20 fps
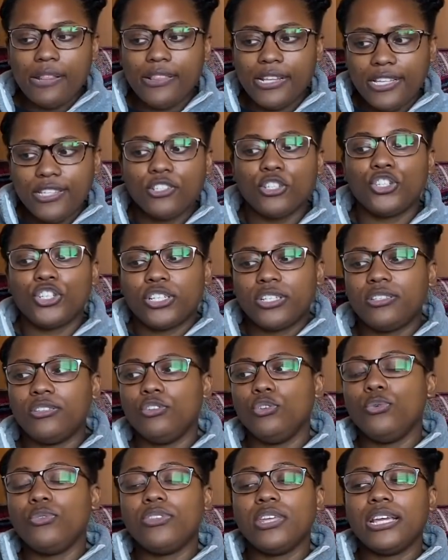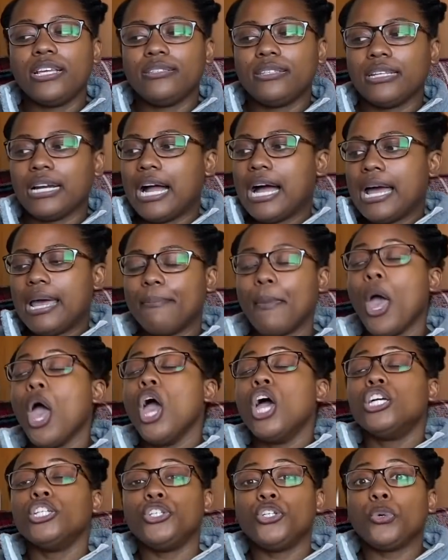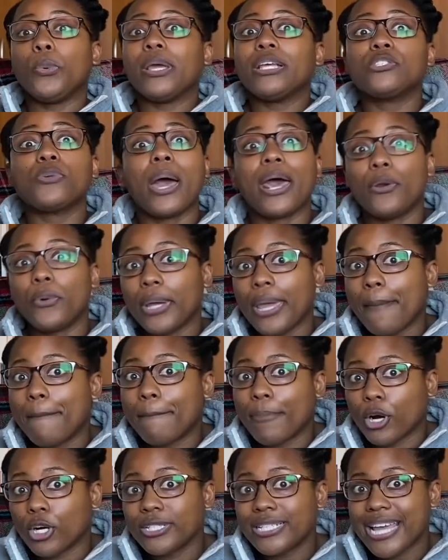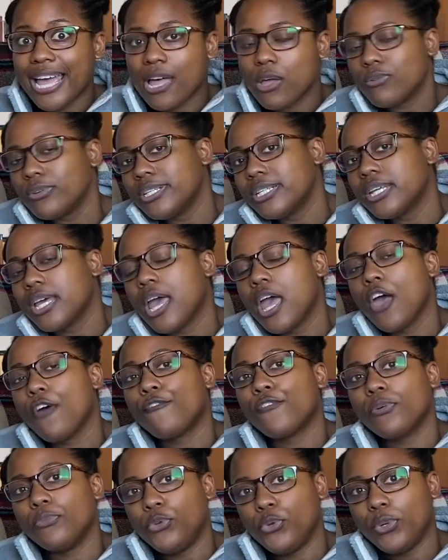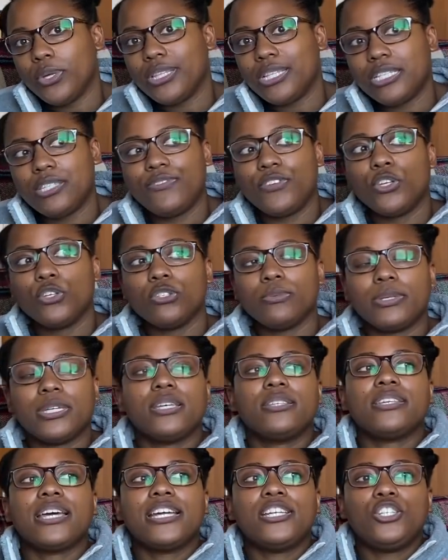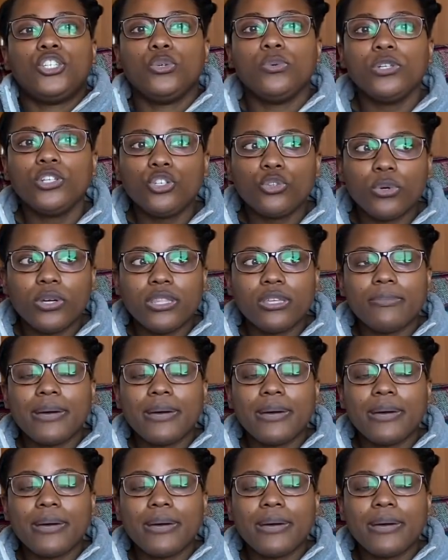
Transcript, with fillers: These are just new things that I'm doing so I don't get burnt out from doing these videos, because I do enjoy them.